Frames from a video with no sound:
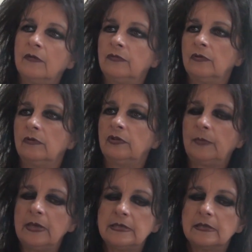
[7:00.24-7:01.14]
of the
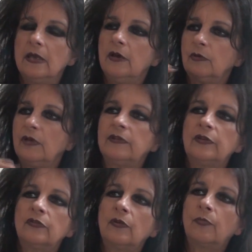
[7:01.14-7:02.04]
space, we have
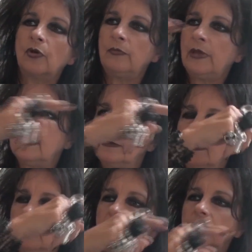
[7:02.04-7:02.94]
another promenade
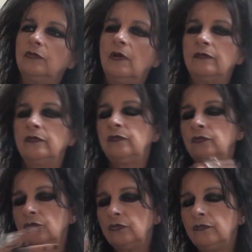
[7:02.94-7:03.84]
to have the
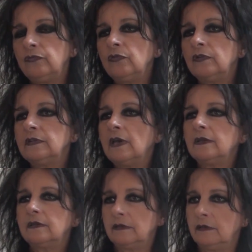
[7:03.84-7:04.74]
view on the
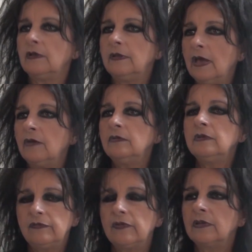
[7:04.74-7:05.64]
art
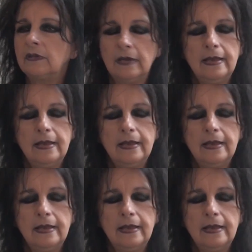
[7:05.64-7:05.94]
down different,